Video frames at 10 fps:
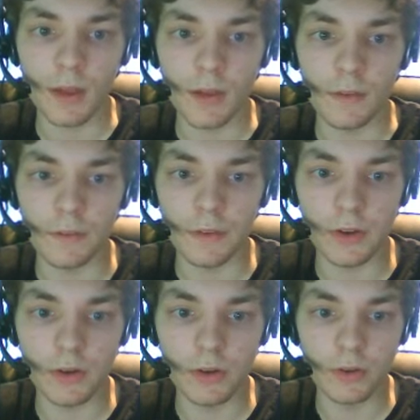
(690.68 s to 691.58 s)

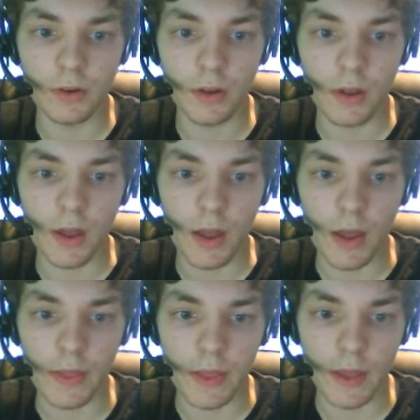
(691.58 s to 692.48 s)
View,
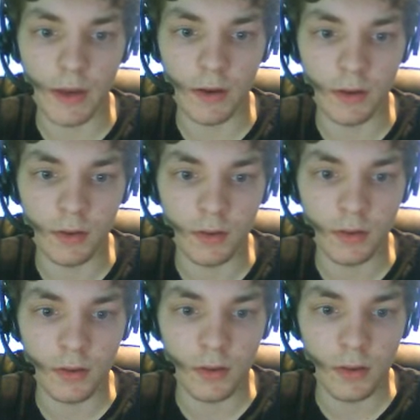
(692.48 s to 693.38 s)
and then
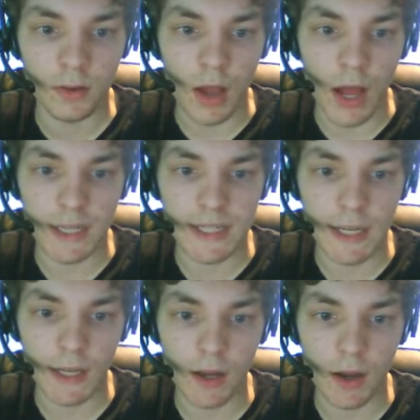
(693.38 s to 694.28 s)

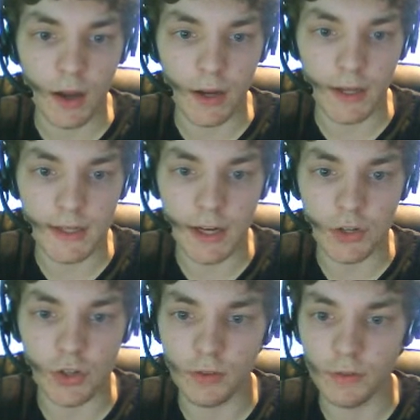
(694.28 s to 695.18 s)
untick Hide
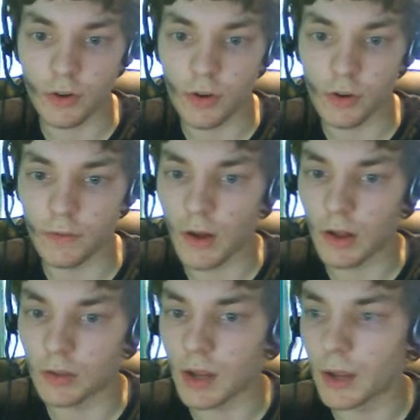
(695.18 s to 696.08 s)
Extension for known
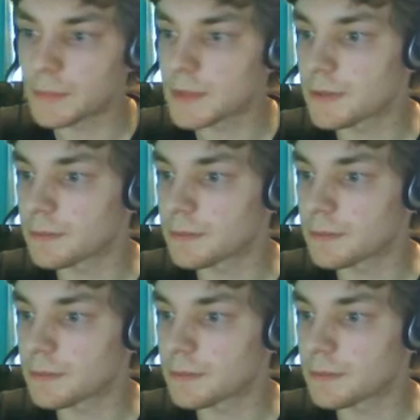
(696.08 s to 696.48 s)
file types.